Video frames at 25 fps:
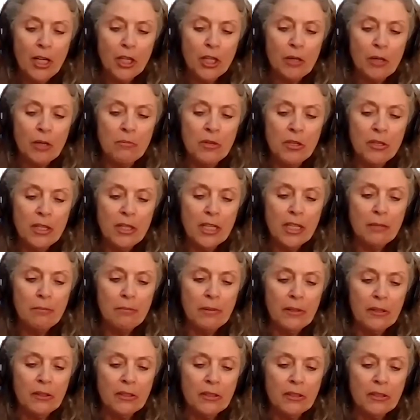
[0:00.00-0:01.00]
community
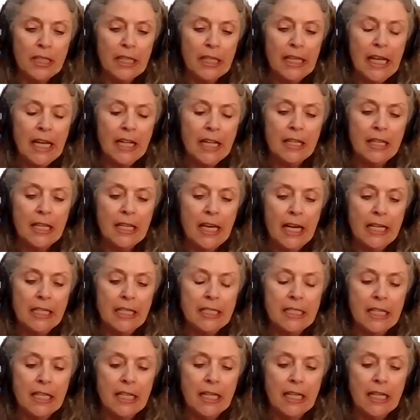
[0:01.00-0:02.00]
building and the
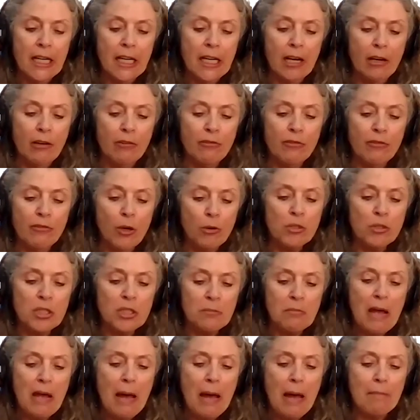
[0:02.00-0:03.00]
idea of ghost
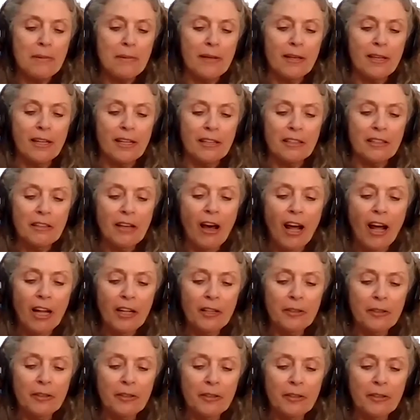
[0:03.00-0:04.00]
mapping and
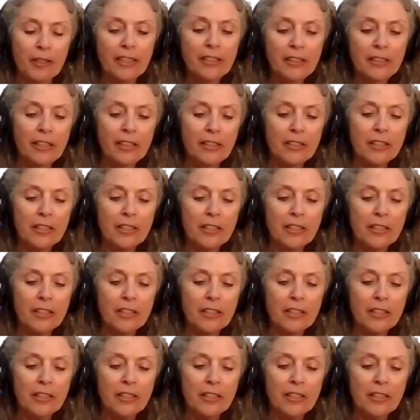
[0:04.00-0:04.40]
cholera,